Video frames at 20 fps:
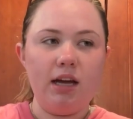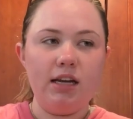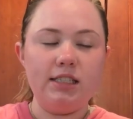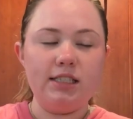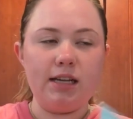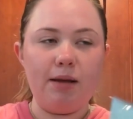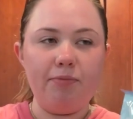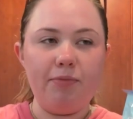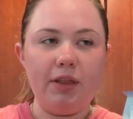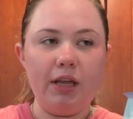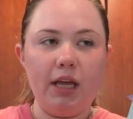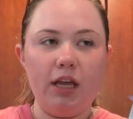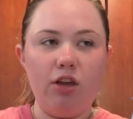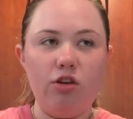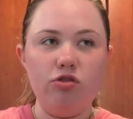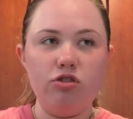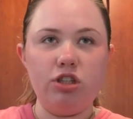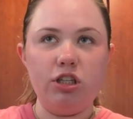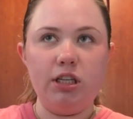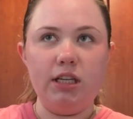something
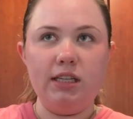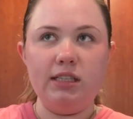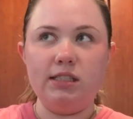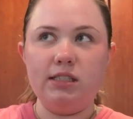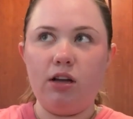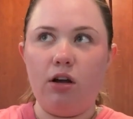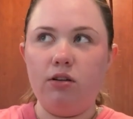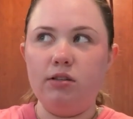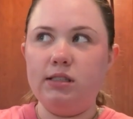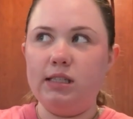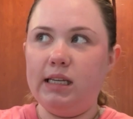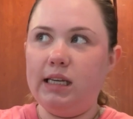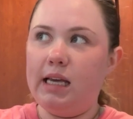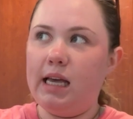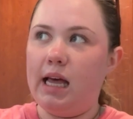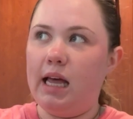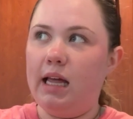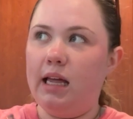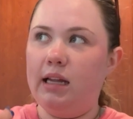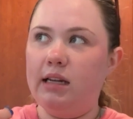usually salty
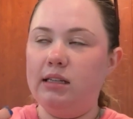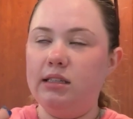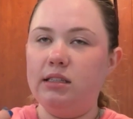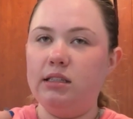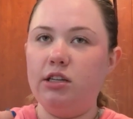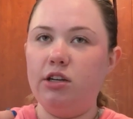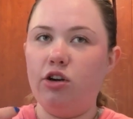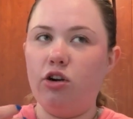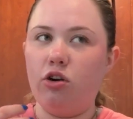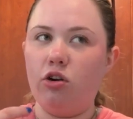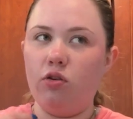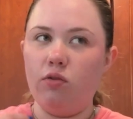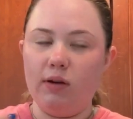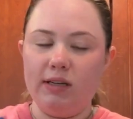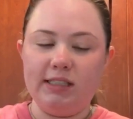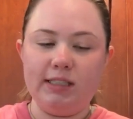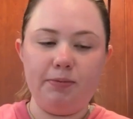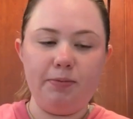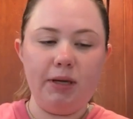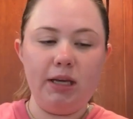and
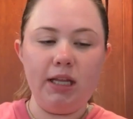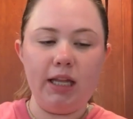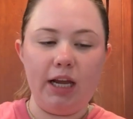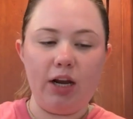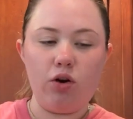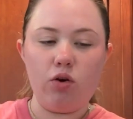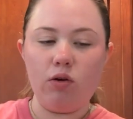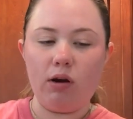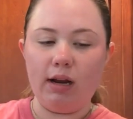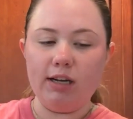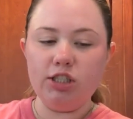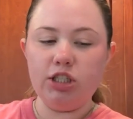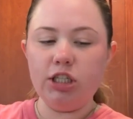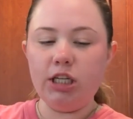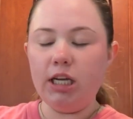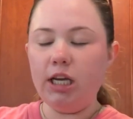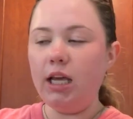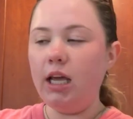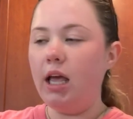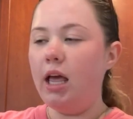crispy, like
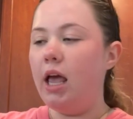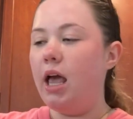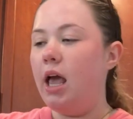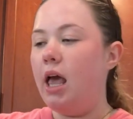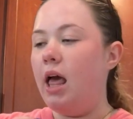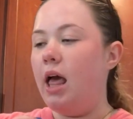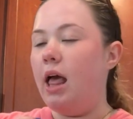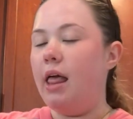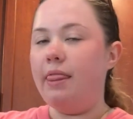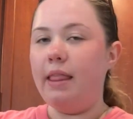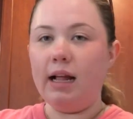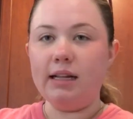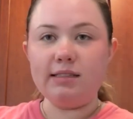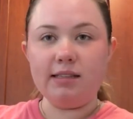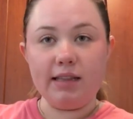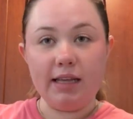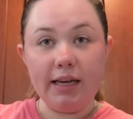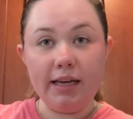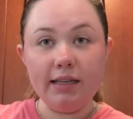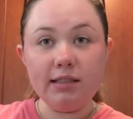crunchy, and that's
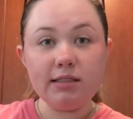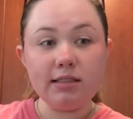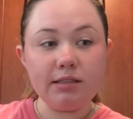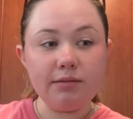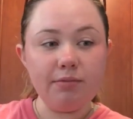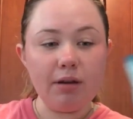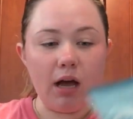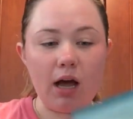this.